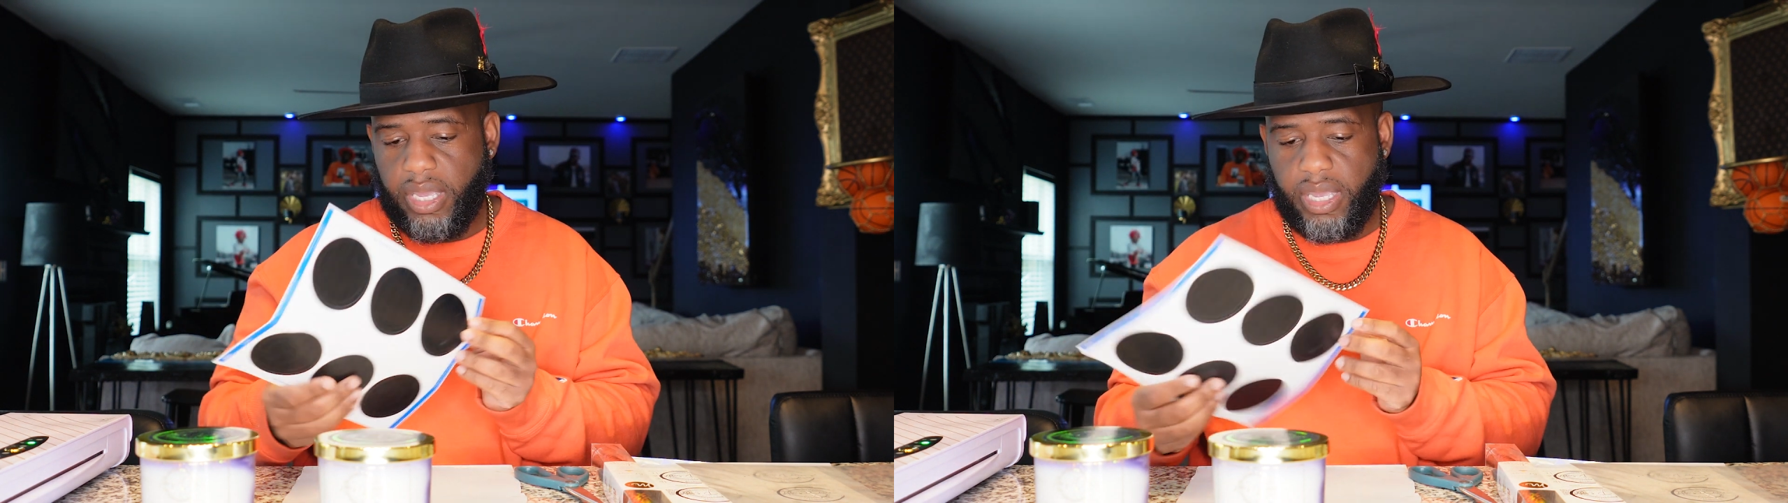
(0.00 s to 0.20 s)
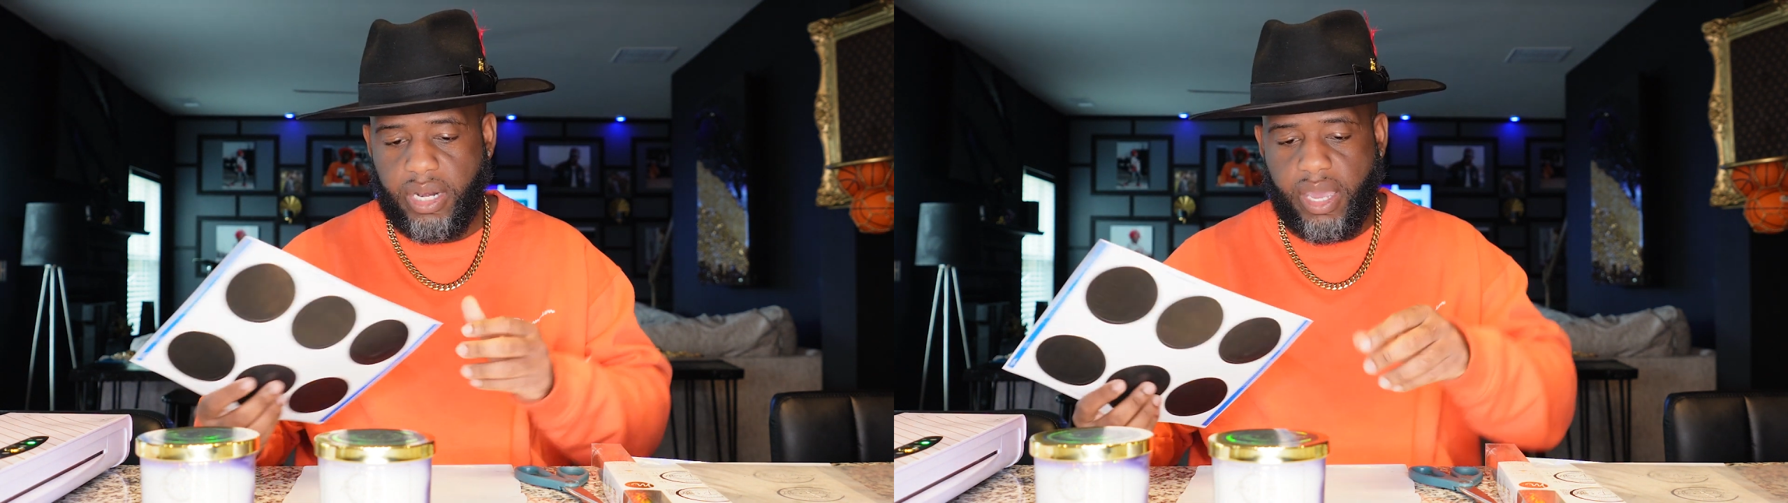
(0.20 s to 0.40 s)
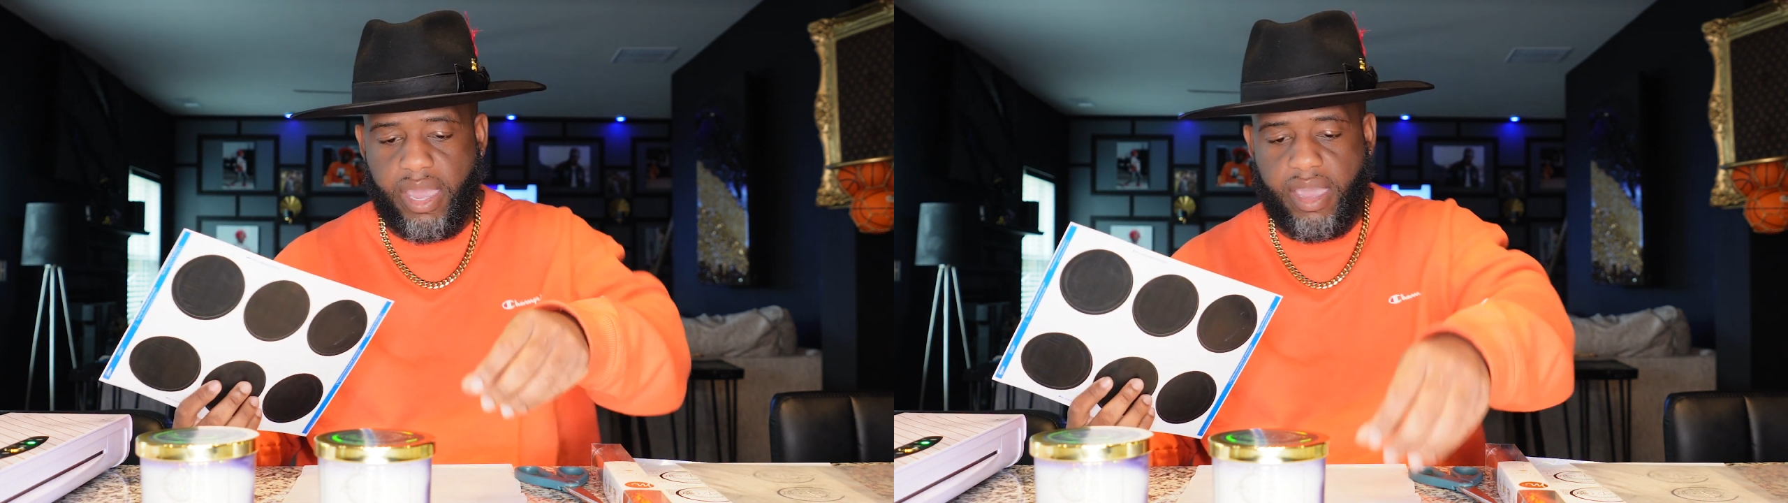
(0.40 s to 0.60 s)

And I